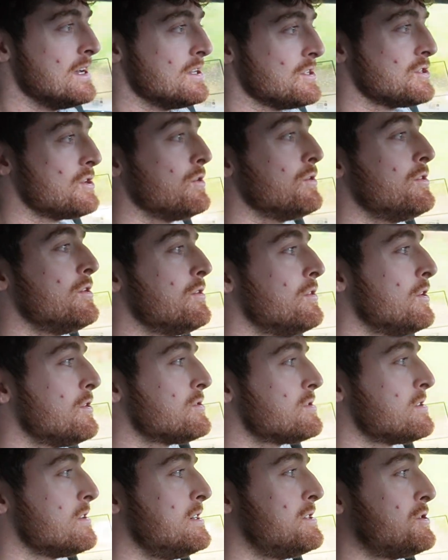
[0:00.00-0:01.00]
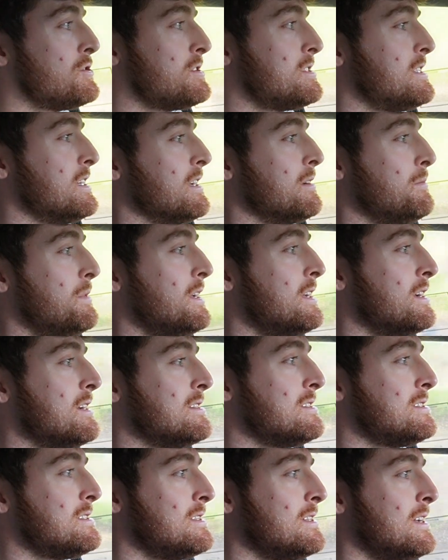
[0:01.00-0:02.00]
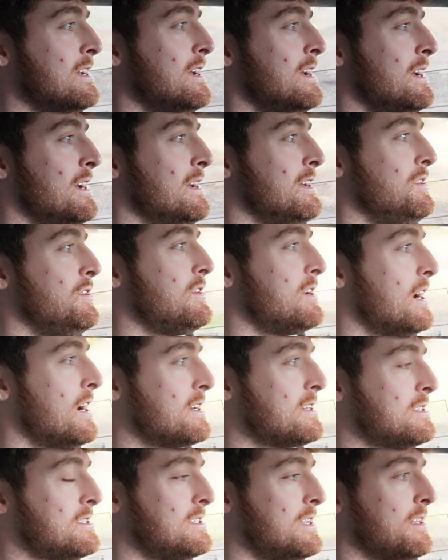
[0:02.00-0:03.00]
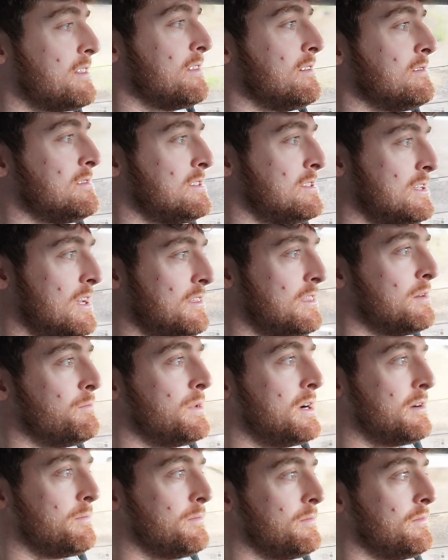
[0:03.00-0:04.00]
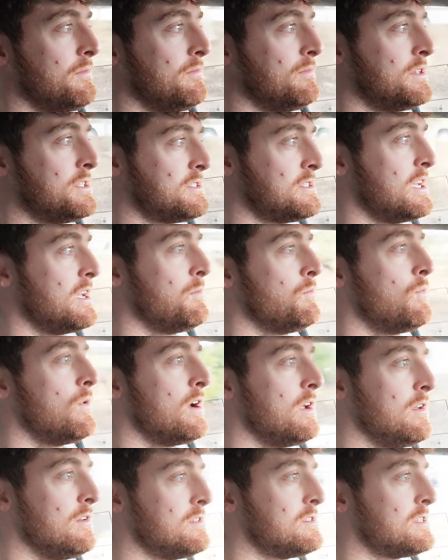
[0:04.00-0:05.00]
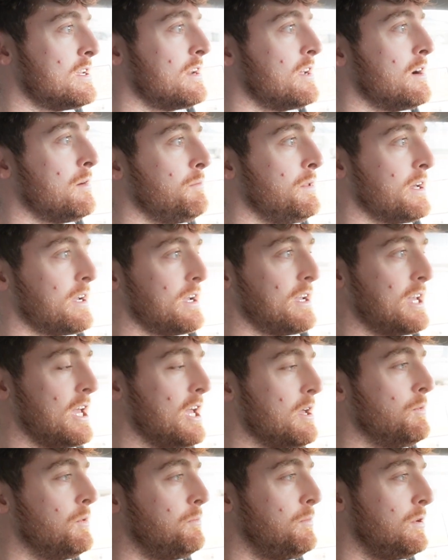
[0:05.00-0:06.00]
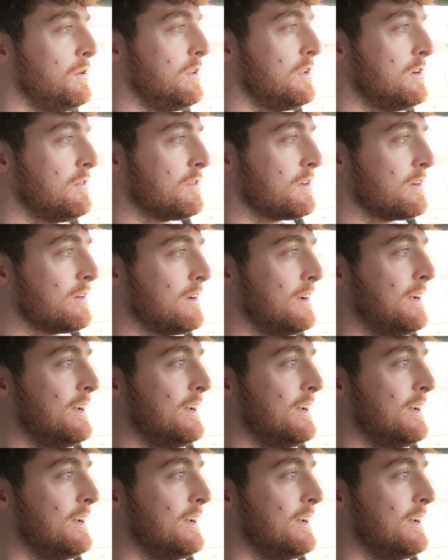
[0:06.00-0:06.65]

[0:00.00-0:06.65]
So those are interesting because you kind of set them up the same way you'd set up like a cable pullover,